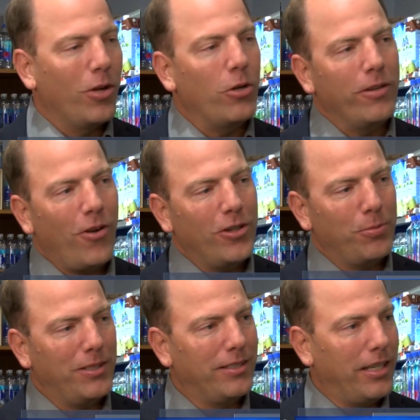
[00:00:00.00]
You know, we've always
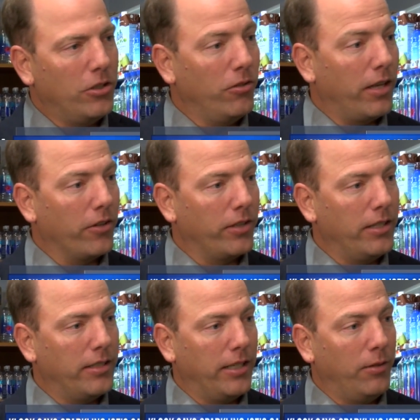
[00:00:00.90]
been saying
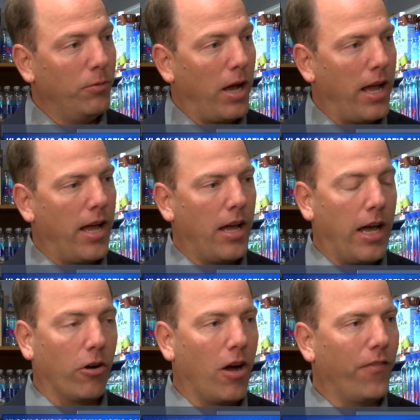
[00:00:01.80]
2018
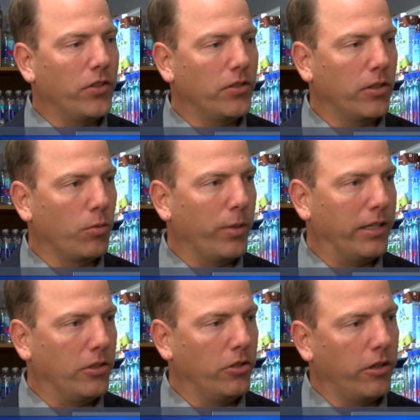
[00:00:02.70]
at our offices, that's what we
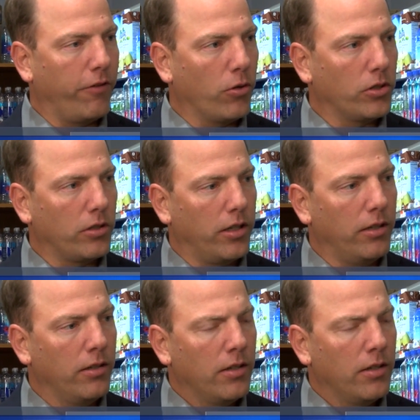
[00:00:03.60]
continue to focus on.